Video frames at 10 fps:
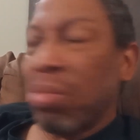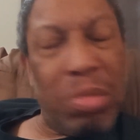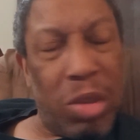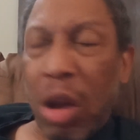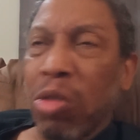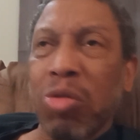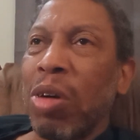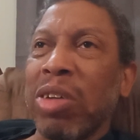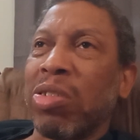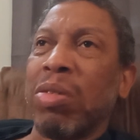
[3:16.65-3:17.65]
Don't
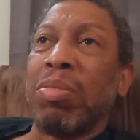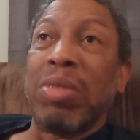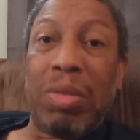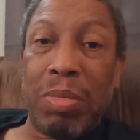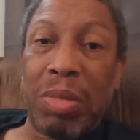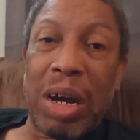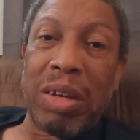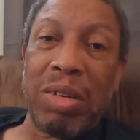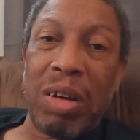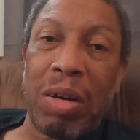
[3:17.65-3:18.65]
trust them. But you
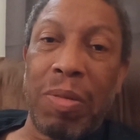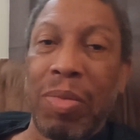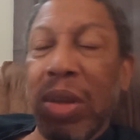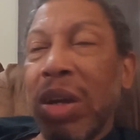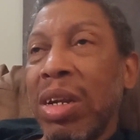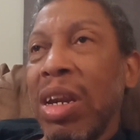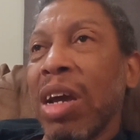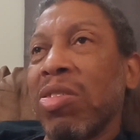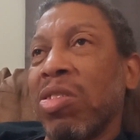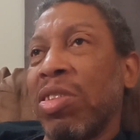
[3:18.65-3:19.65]
know,
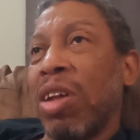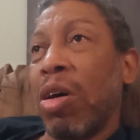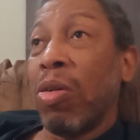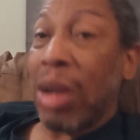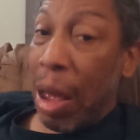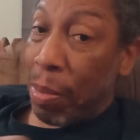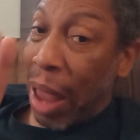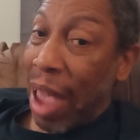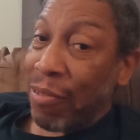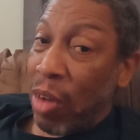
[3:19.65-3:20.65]
niggas are slow. Now
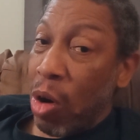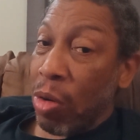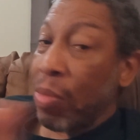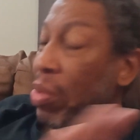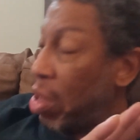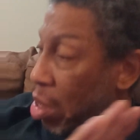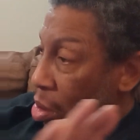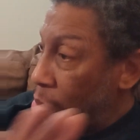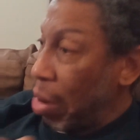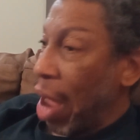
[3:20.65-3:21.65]
black folk,
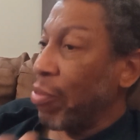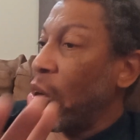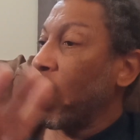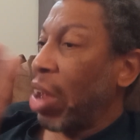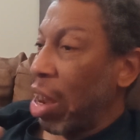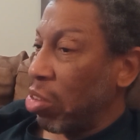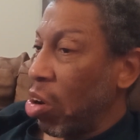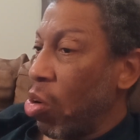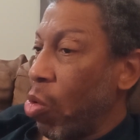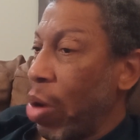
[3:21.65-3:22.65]
black folk catch on
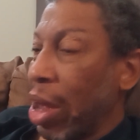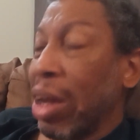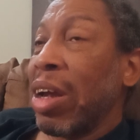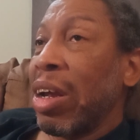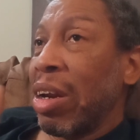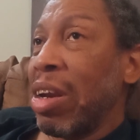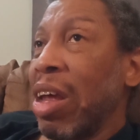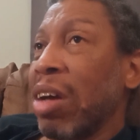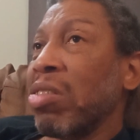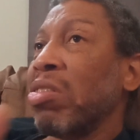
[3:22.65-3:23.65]
quick.
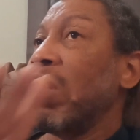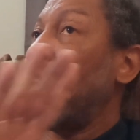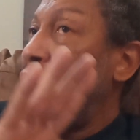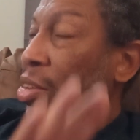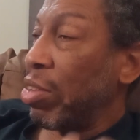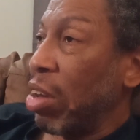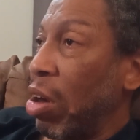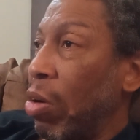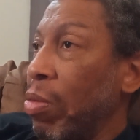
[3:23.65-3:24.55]
Niggas are slow.